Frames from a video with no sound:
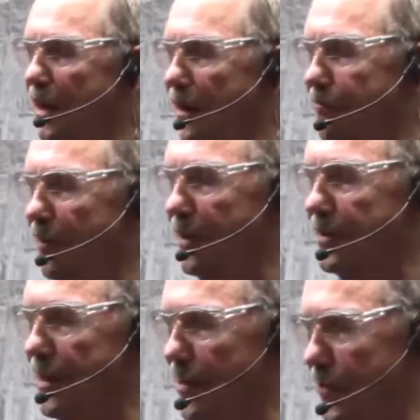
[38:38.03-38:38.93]
I find
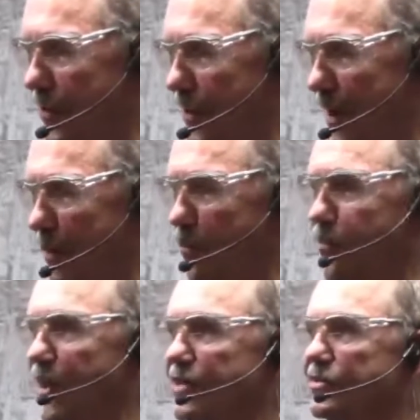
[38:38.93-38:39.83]
out that I'm
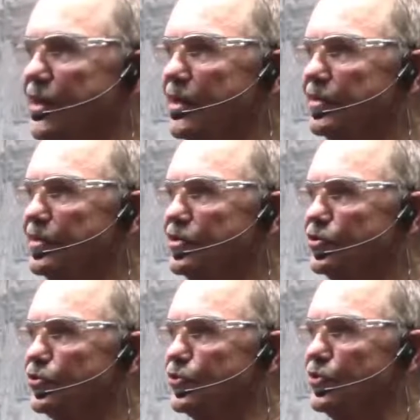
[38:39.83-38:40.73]
less likely to
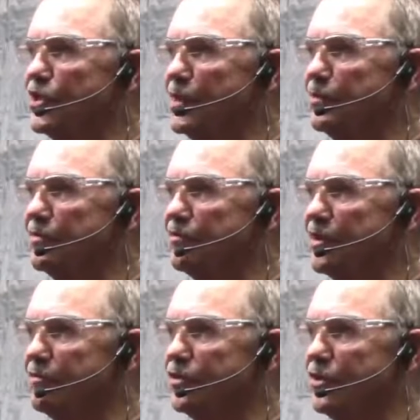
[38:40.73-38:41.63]
screw it up in
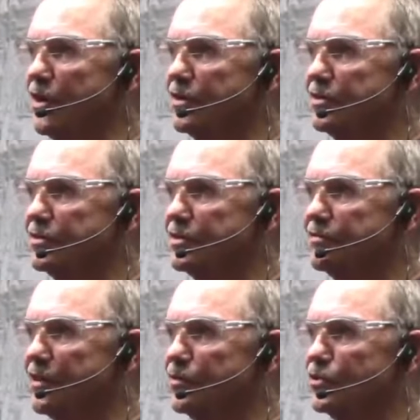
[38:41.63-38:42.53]
front of an audience if
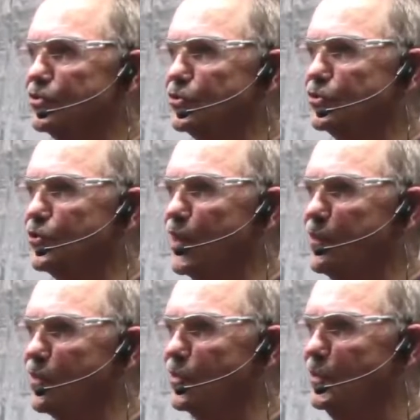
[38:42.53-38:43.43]
I'm using a scraper.